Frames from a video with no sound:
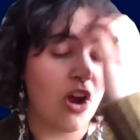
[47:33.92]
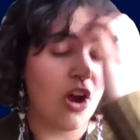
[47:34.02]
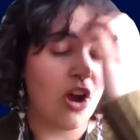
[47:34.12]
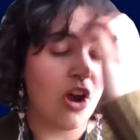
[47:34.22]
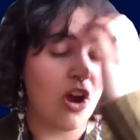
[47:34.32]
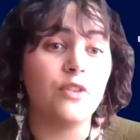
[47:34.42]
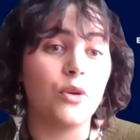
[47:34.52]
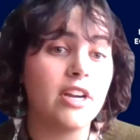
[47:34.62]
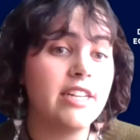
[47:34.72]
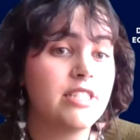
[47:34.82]

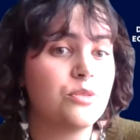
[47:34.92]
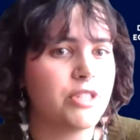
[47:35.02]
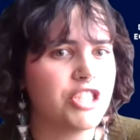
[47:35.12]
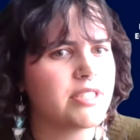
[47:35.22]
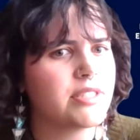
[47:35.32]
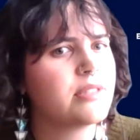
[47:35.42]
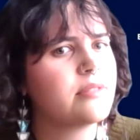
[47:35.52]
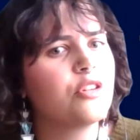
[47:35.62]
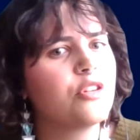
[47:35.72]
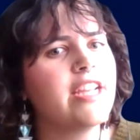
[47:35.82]
land forest, which
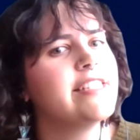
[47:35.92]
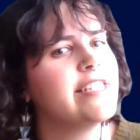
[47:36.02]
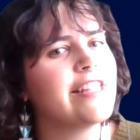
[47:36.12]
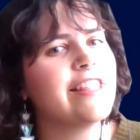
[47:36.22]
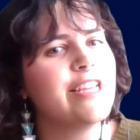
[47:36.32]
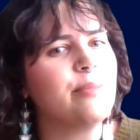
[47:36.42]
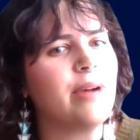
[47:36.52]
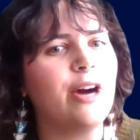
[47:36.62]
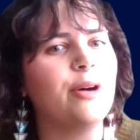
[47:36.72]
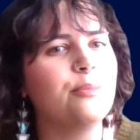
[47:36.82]
is crazy to
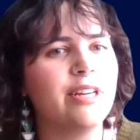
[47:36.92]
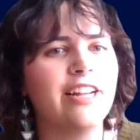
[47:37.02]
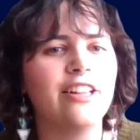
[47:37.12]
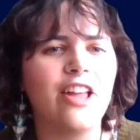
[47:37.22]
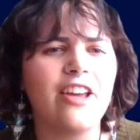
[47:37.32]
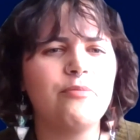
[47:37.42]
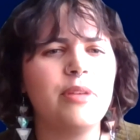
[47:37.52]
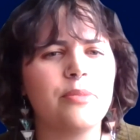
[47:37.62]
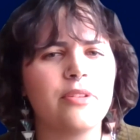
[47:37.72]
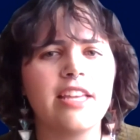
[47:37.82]
think about. But a
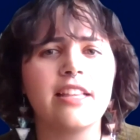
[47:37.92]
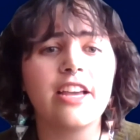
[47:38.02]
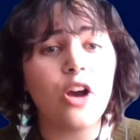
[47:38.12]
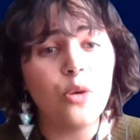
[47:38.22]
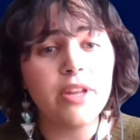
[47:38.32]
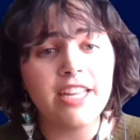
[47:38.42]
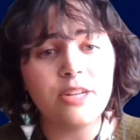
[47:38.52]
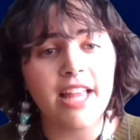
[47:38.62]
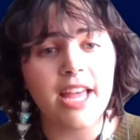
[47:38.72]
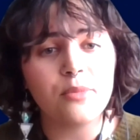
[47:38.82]
lot of people think like, oh,
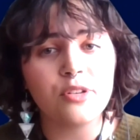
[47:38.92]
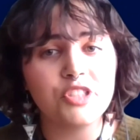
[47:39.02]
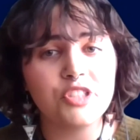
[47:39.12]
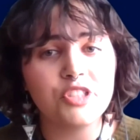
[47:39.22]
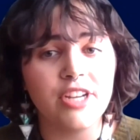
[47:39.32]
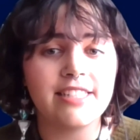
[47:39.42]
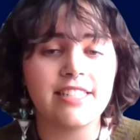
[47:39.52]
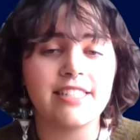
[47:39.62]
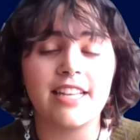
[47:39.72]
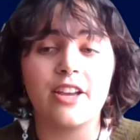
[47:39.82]
we need to plant more
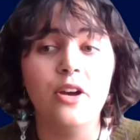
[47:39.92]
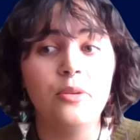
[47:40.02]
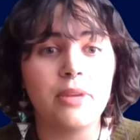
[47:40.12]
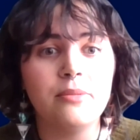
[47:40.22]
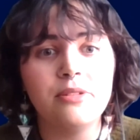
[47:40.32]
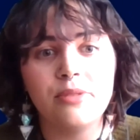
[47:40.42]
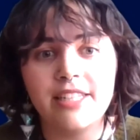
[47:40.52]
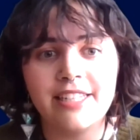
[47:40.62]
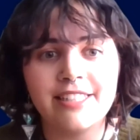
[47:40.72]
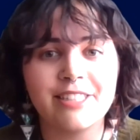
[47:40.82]
trees. And it's like, oh,
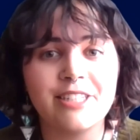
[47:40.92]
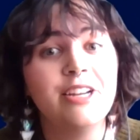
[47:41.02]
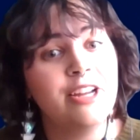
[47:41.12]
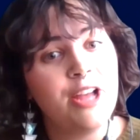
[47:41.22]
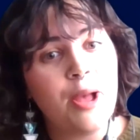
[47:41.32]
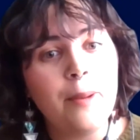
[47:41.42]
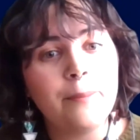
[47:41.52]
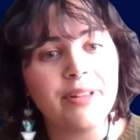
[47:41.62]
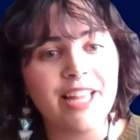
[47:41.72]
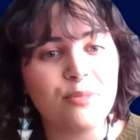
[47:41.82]
maybe we need to
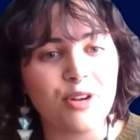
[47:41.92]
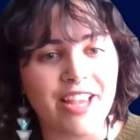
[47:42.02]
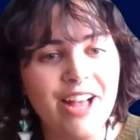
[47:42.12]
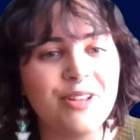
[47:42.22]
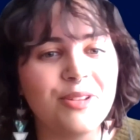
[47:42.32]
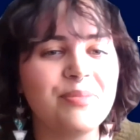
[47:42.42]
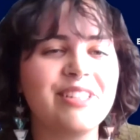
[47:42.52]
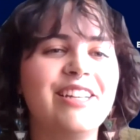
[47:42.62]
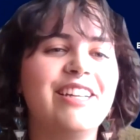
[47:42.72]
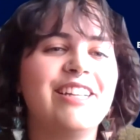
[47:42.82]
plant more kelp.